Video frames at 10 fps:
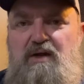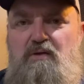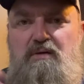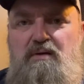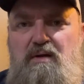
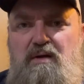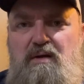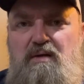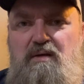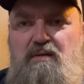down.
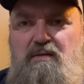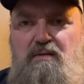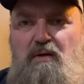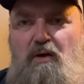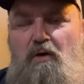
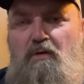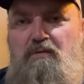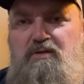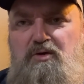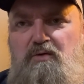
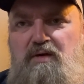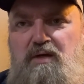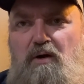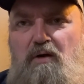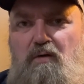All through
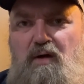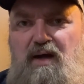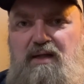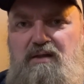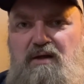it all,
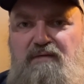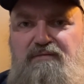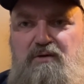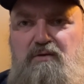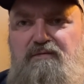I
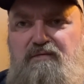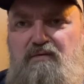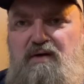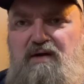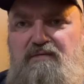love you
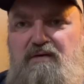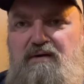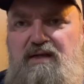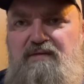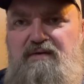
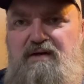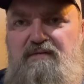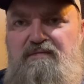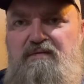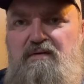forever, even
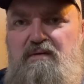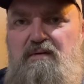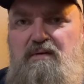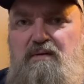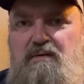if
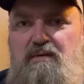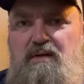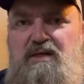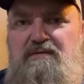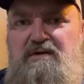
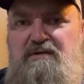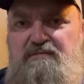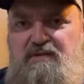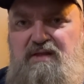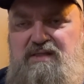even
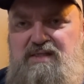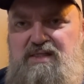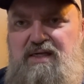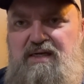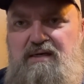if this
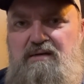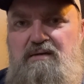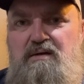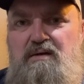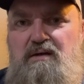
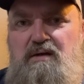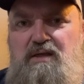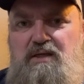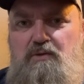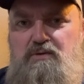thing
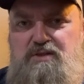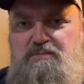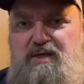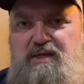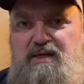kills
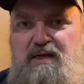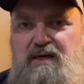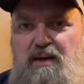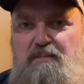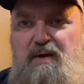me
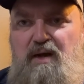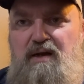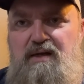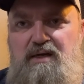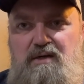and I'm
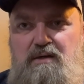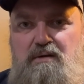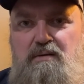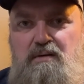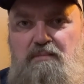not
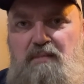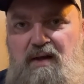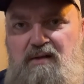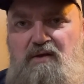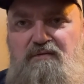here,
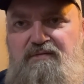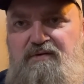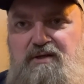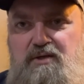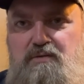my love
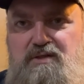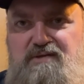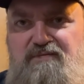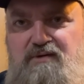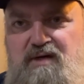for you
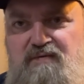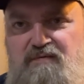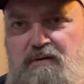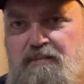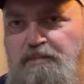is
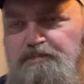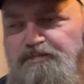forever.